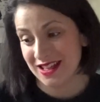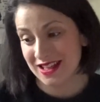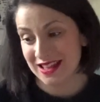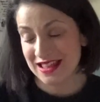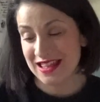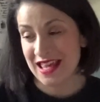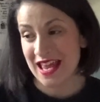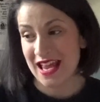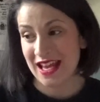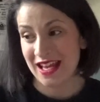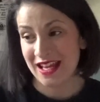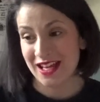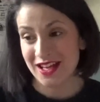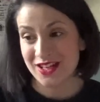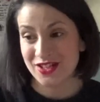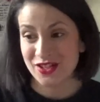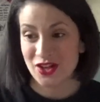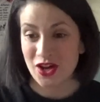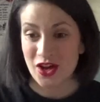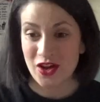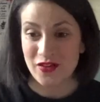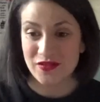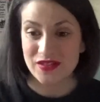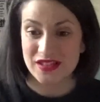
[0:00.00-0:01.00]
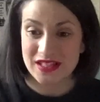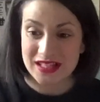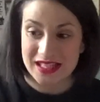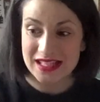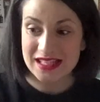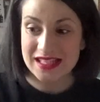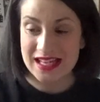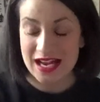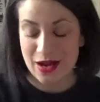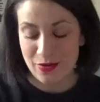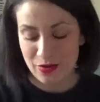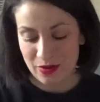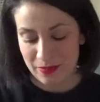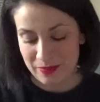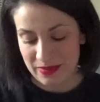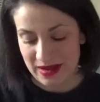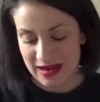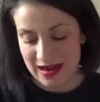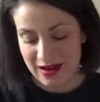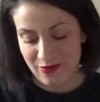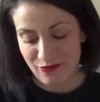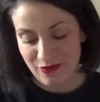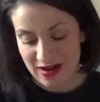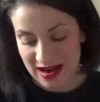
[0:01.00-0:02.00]
thing to sort of sit down and be
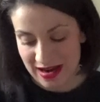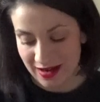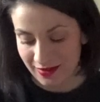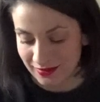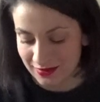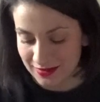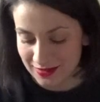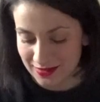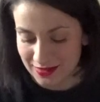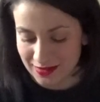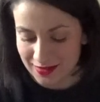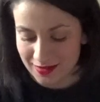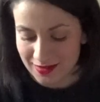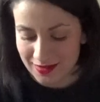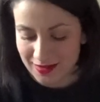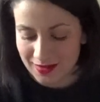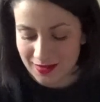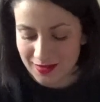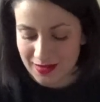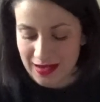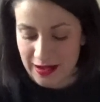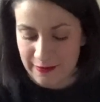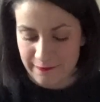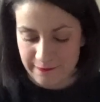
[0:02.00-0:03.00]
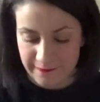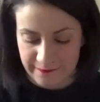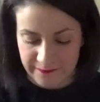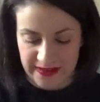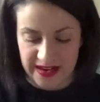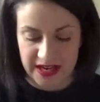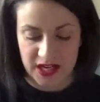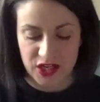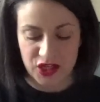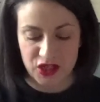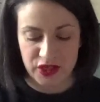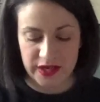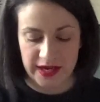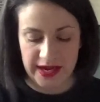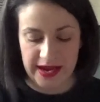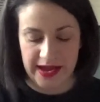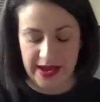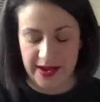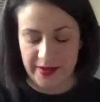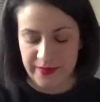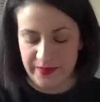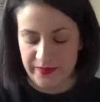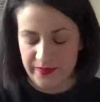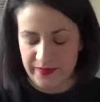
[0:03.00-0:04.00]
like, right, I'm finishing
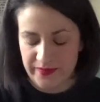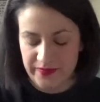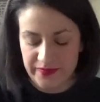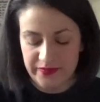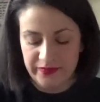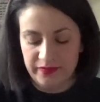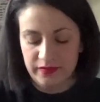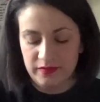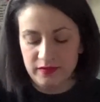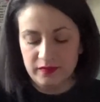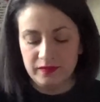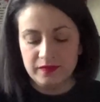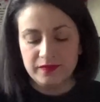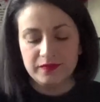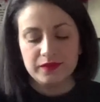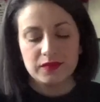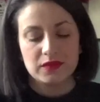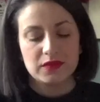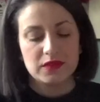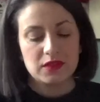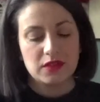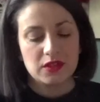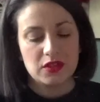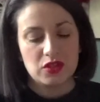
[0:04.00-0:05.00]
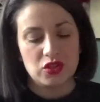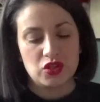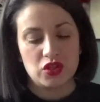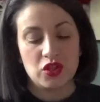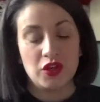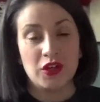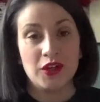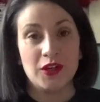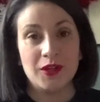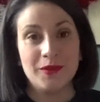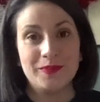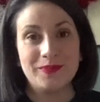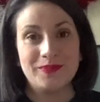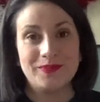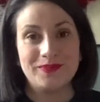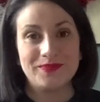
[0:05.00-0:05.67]
it. So